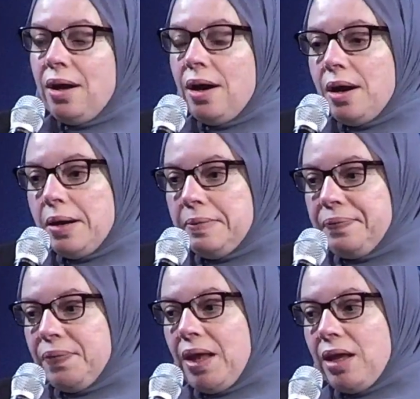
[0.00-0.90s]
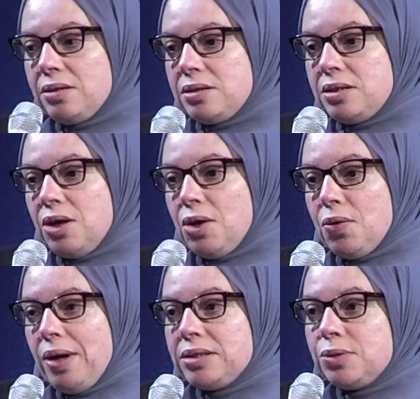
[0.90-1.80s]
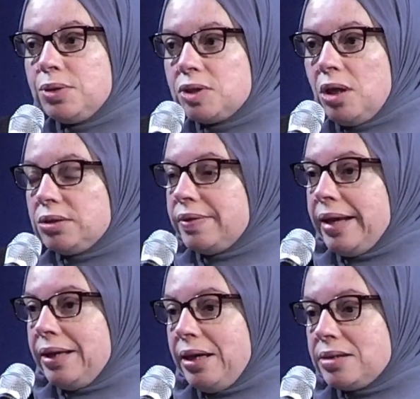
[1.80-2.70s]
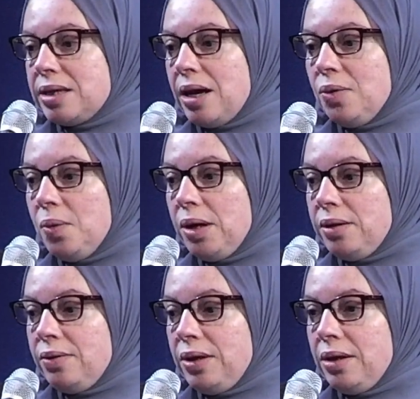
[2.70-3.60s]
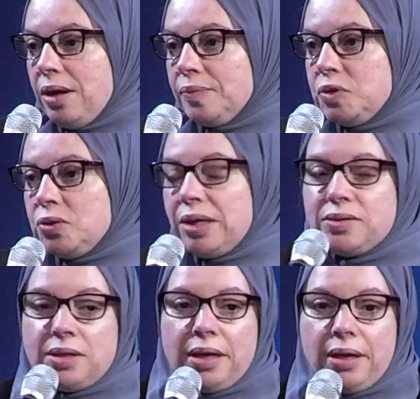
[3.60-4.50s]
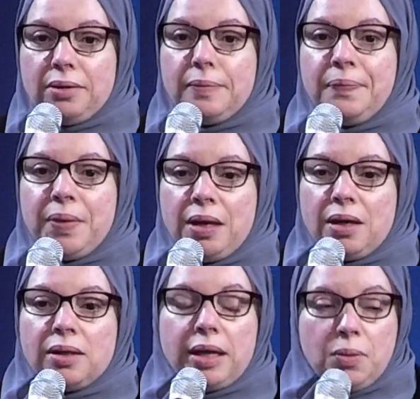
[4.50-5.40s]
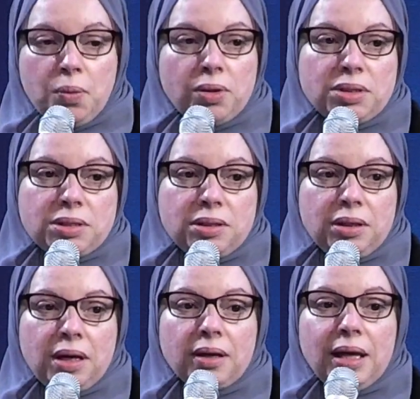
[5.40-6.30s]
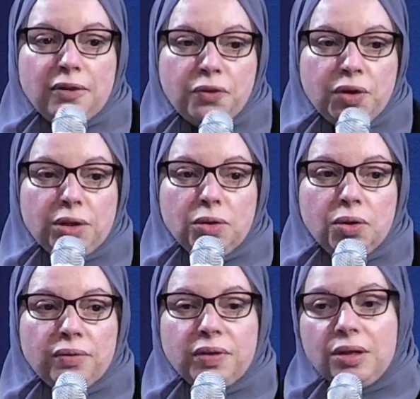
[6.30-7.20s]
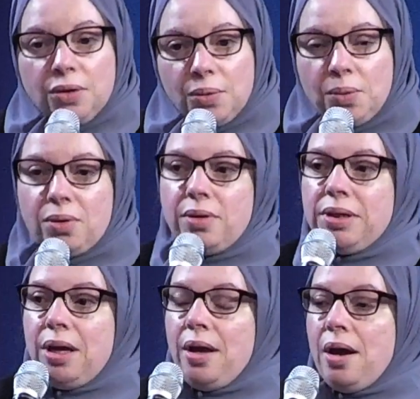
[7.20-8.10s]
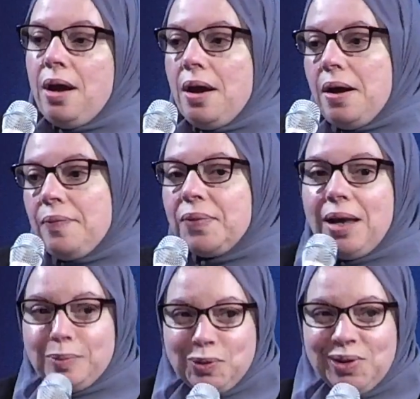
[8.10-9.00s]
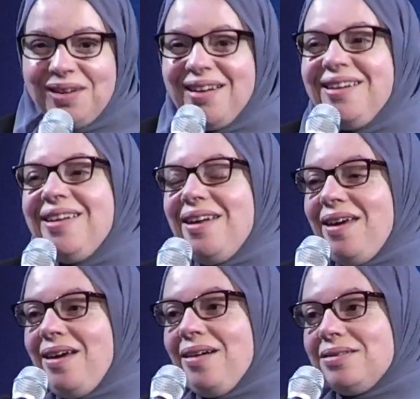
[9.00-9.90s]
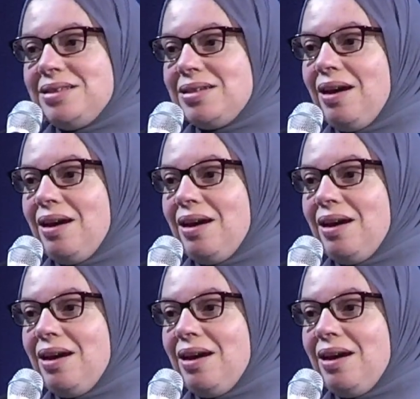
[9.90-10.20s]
And so as a result of that case, I won the 2009 Clay Awards, the California Lawyer of the Year Award, alhamdulillah. And